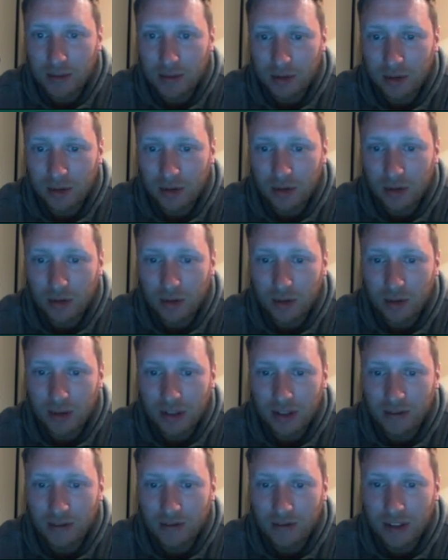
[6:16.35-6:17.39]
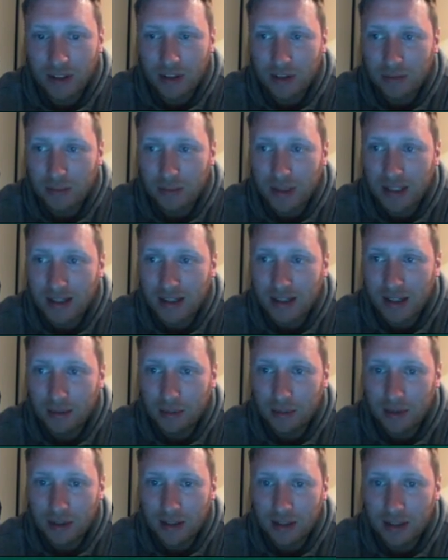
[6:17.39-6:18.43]
Although they finished
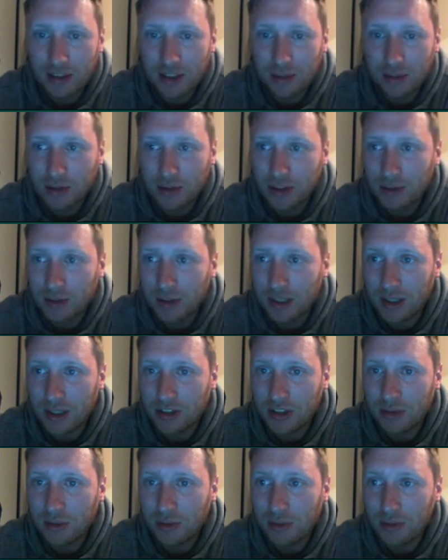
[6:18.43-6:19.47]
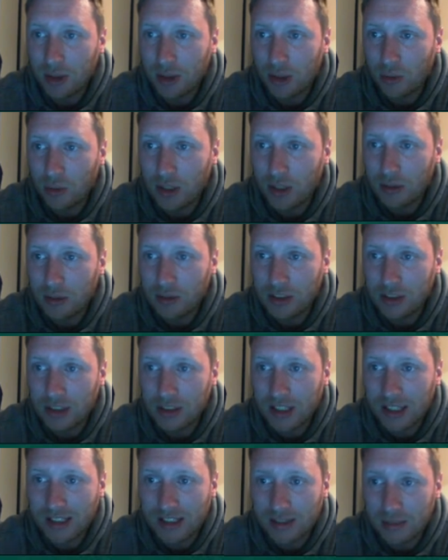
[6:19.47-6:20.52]
mid-table in the Championship last year with Mike Williamson
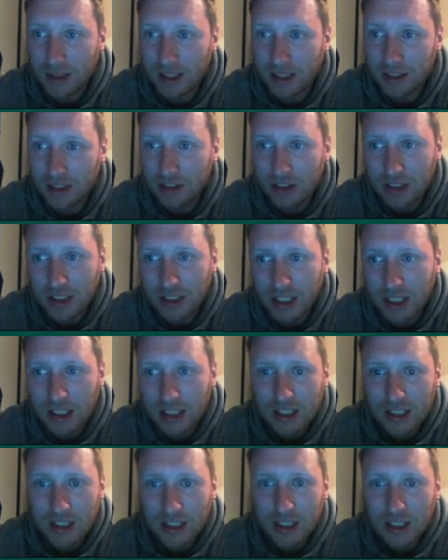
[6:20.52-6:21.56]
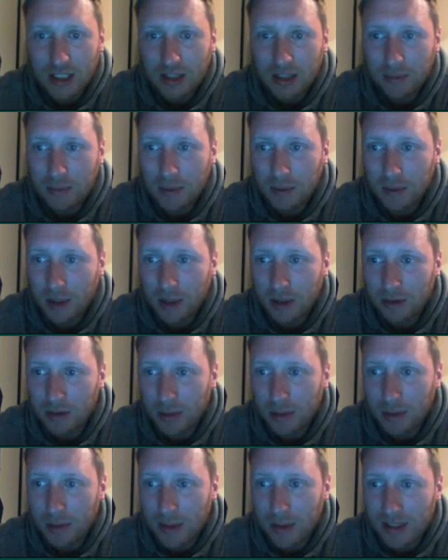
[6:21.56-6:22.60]
as their manager. But Michael
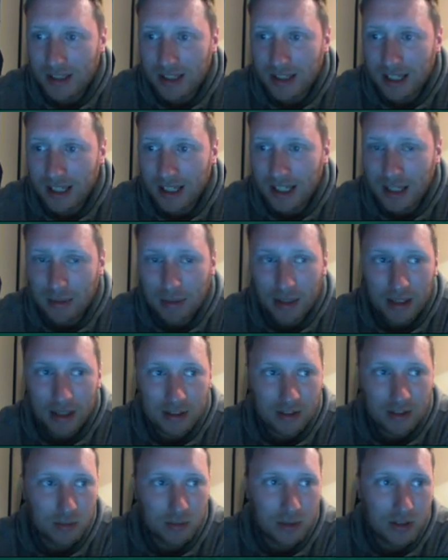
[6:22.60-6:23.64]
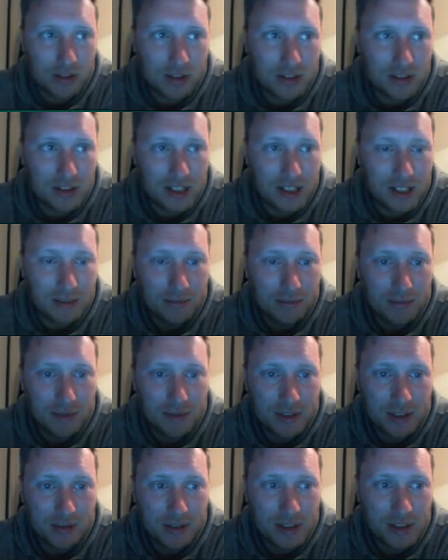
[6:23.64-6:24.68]
Bibb is their key player, so well done to him.
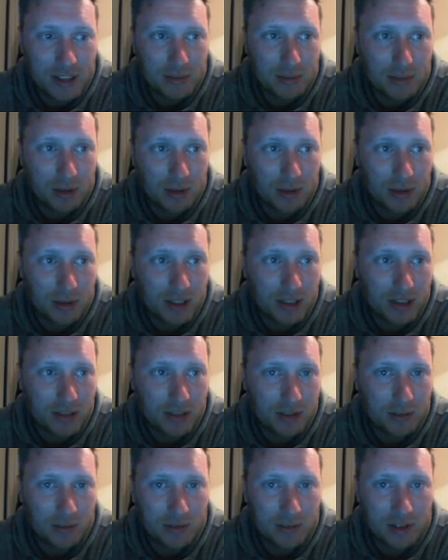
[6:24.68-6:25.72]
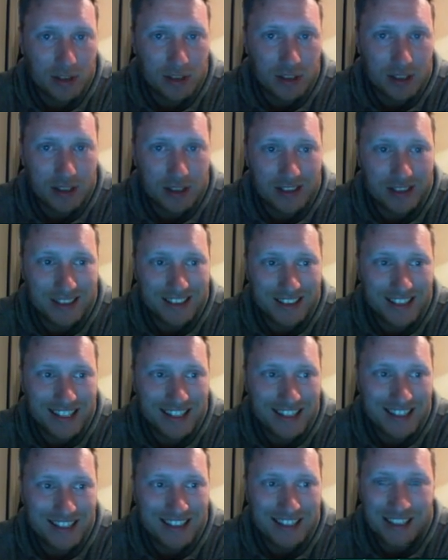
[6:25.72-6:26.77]
Let's have a deeper look at some of his
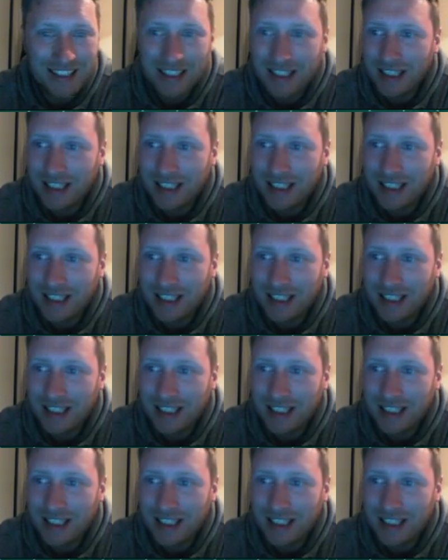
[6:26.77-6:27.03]
stats.